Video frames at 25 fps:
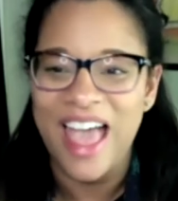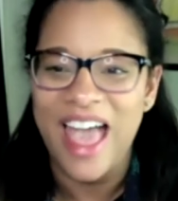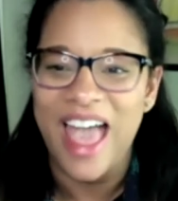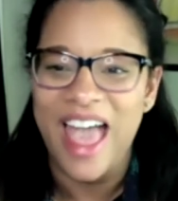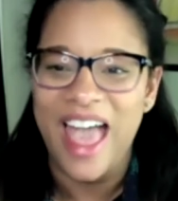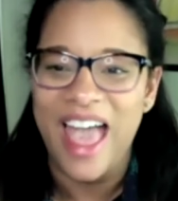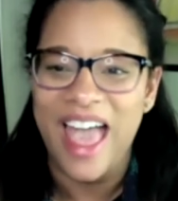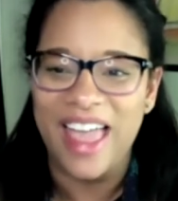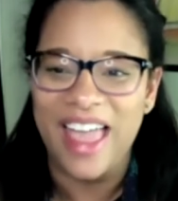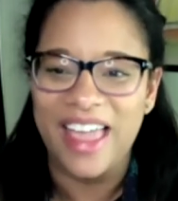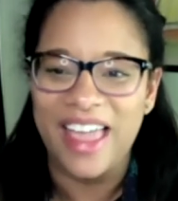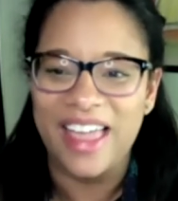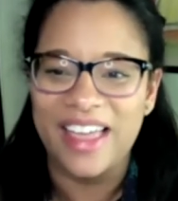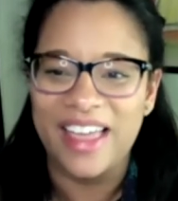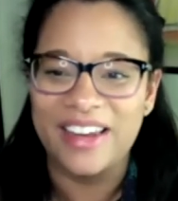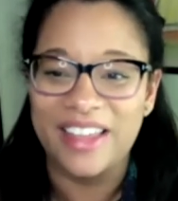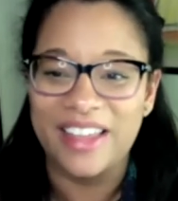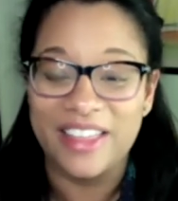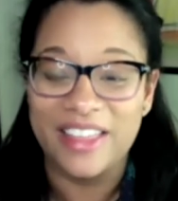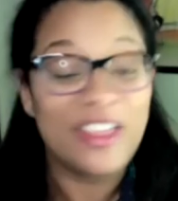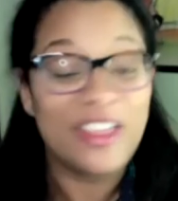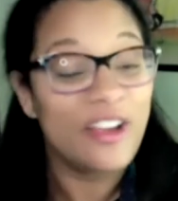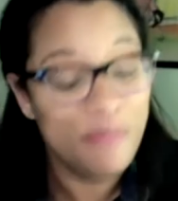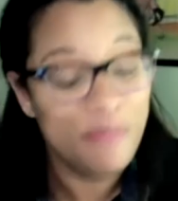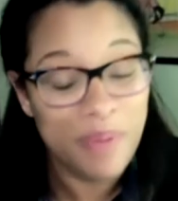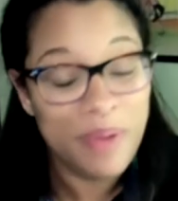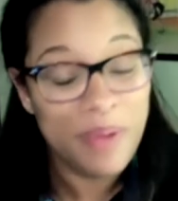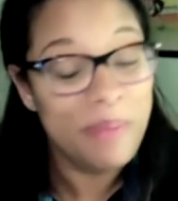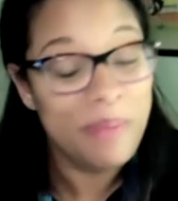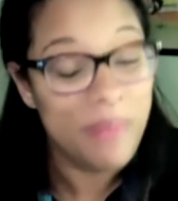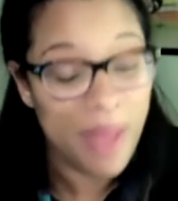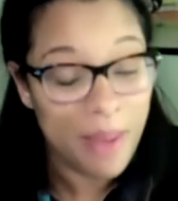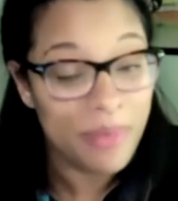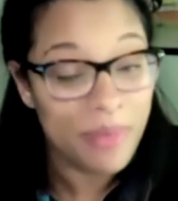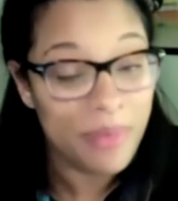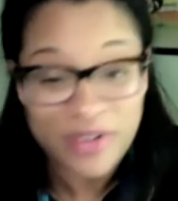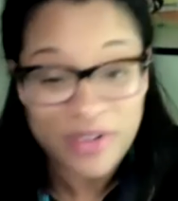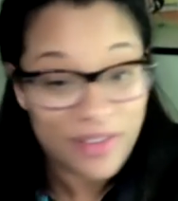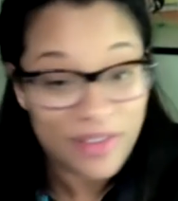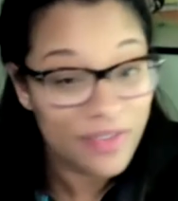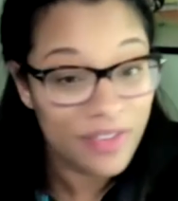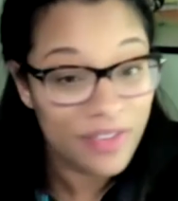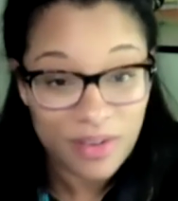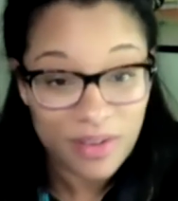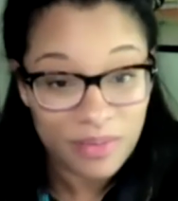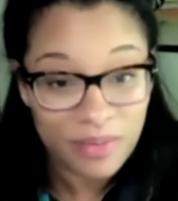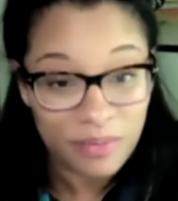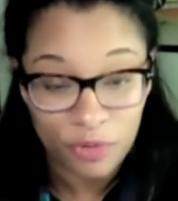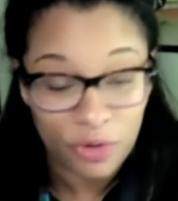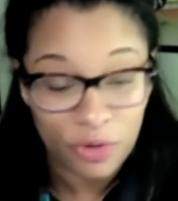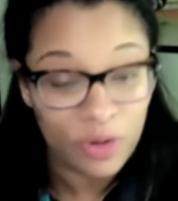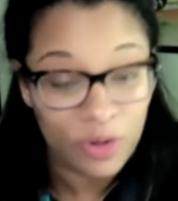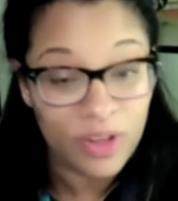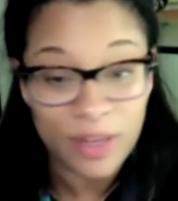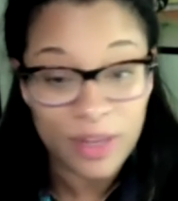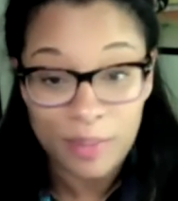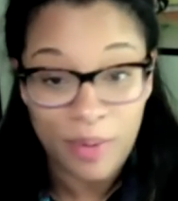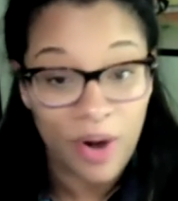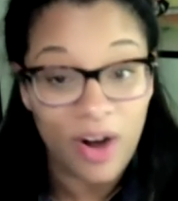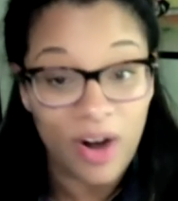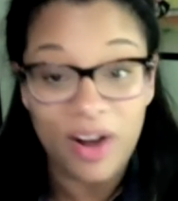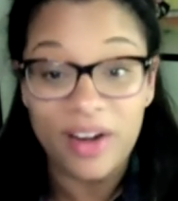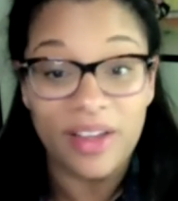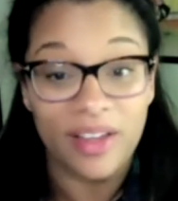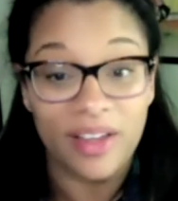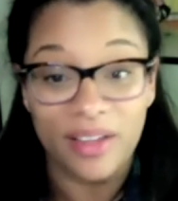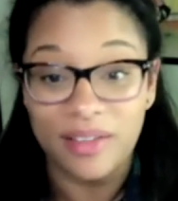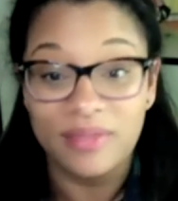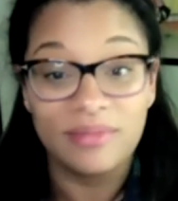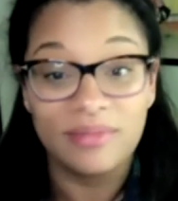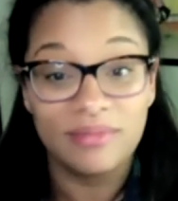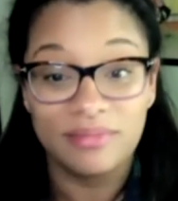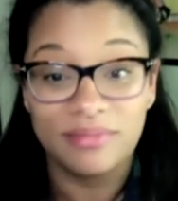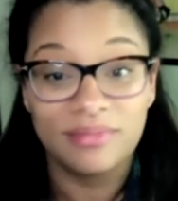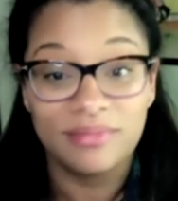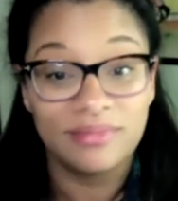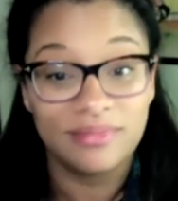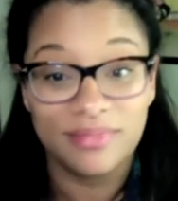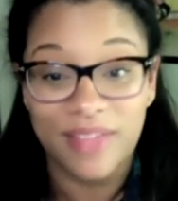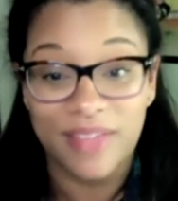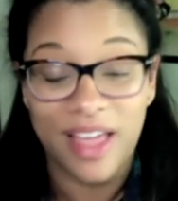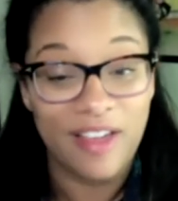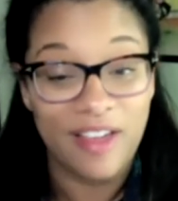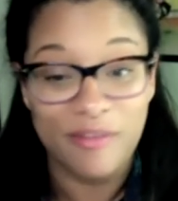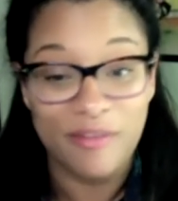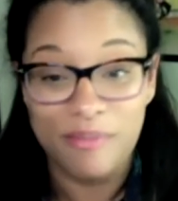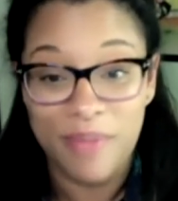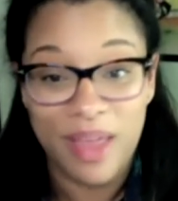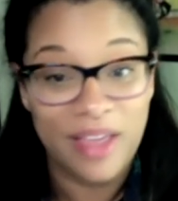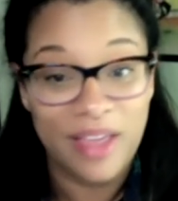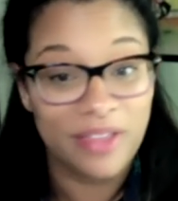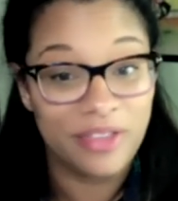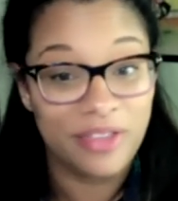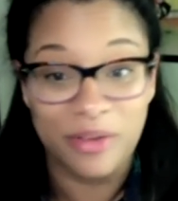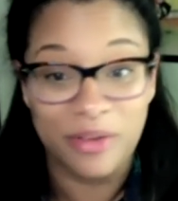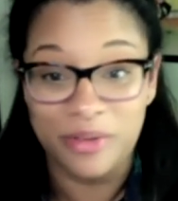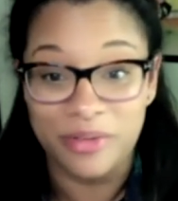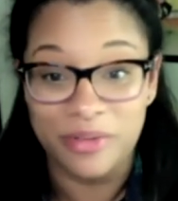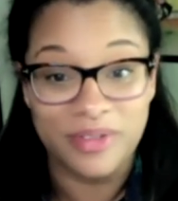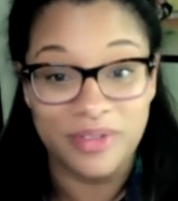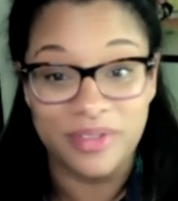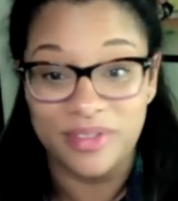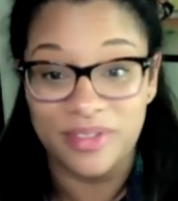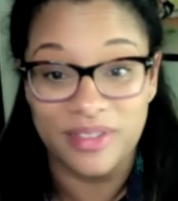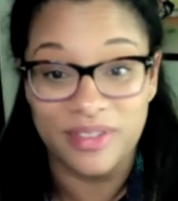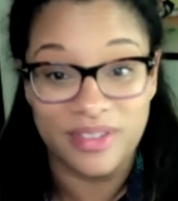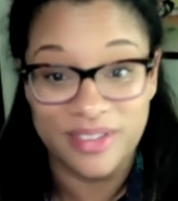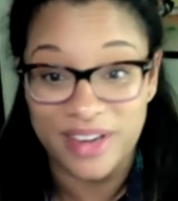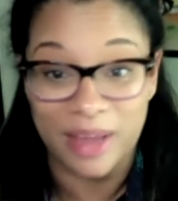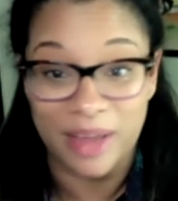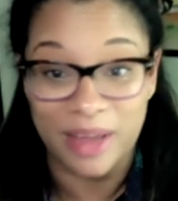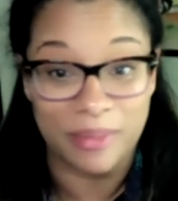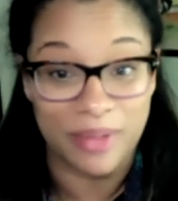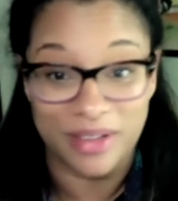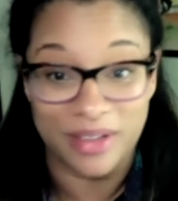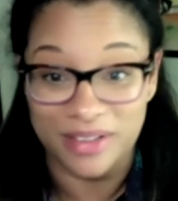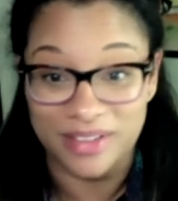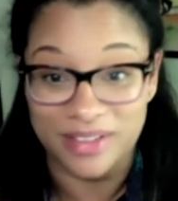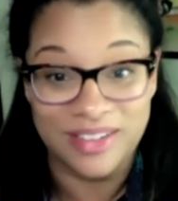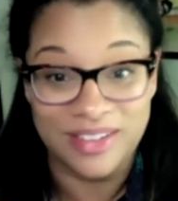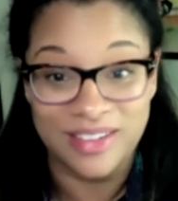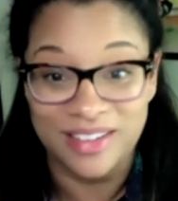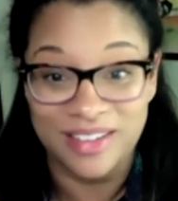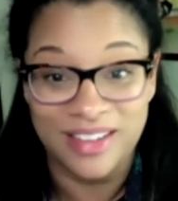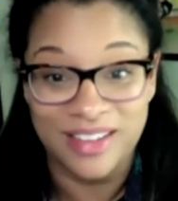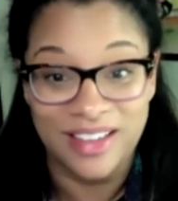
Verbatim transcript: And there have been members of the ruling party that have made those statements.